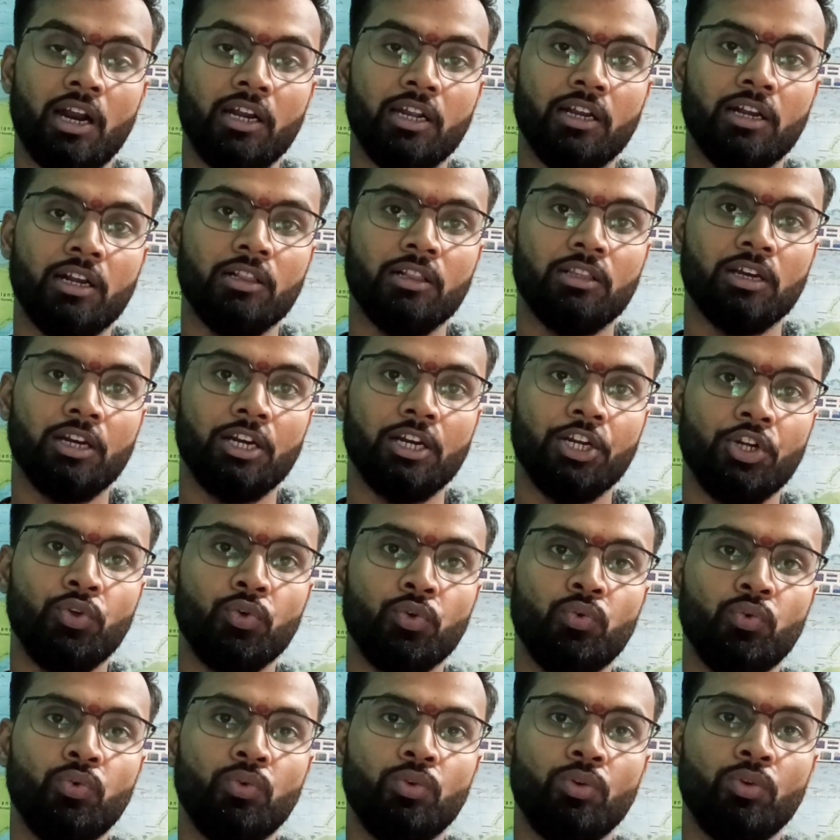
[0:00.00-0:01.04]
Article
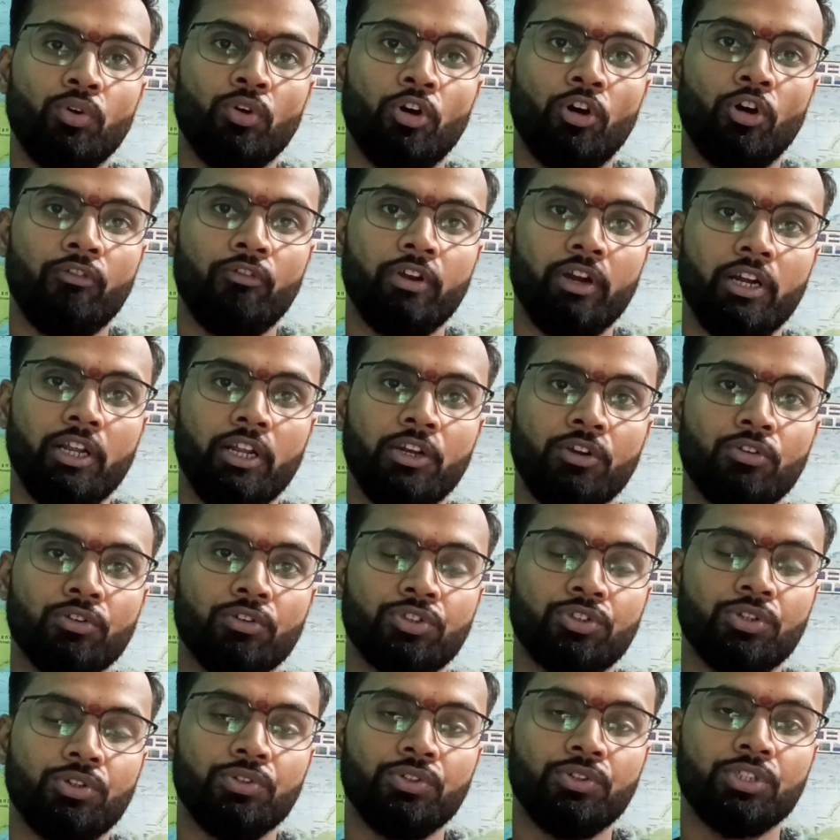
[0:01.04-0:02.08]
32 of Indian
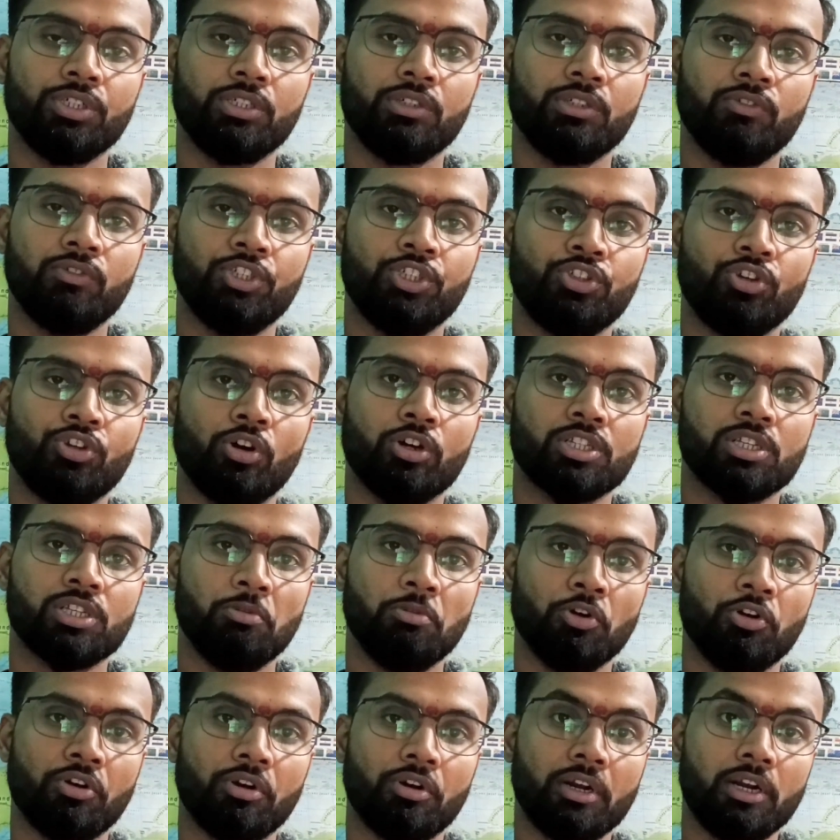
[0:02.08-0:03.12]
Constitution, which
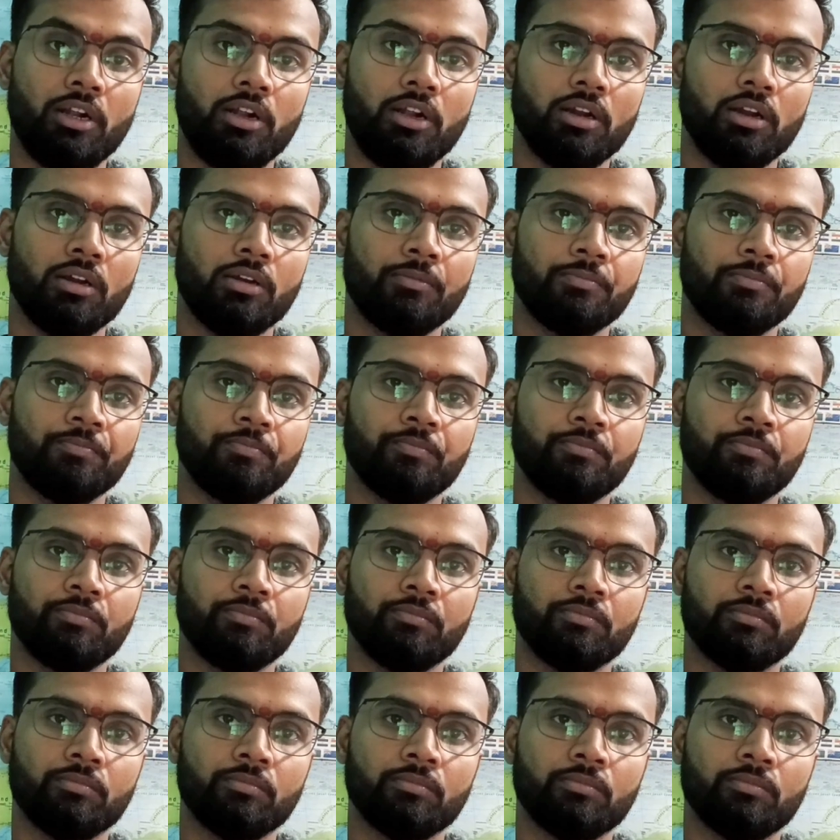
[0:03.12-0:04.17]
talks about writ
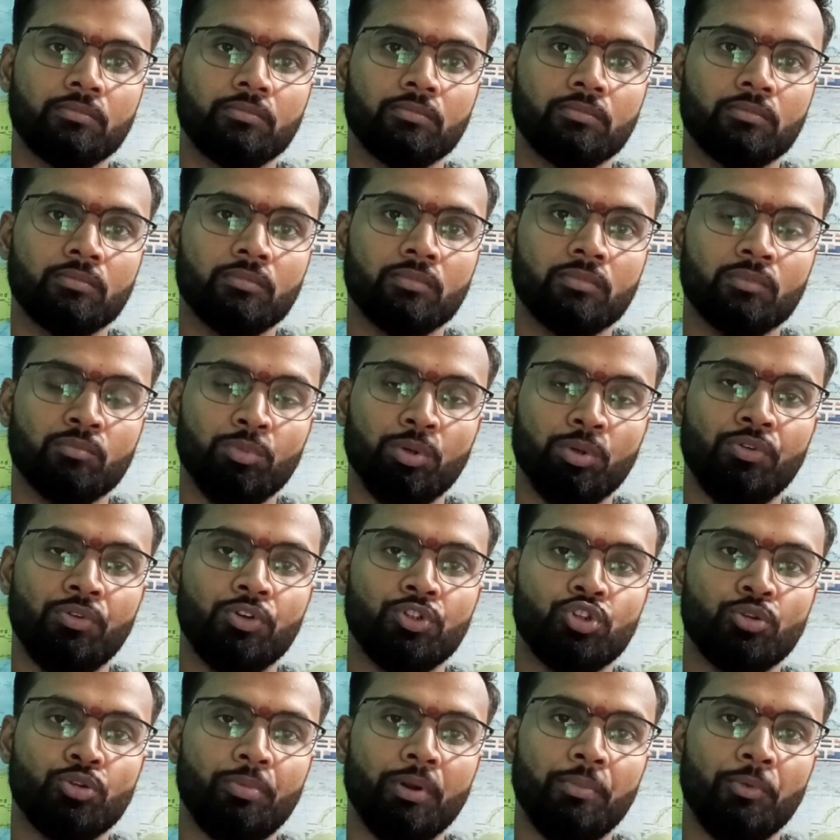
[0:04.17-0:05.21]

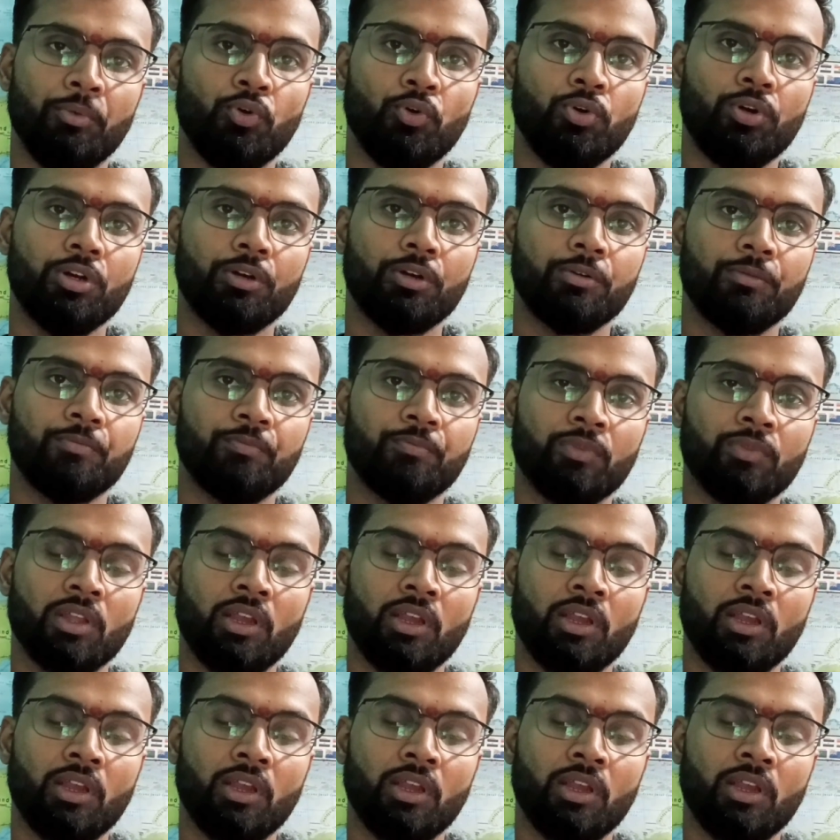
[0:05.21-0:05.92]
before Supreme Court.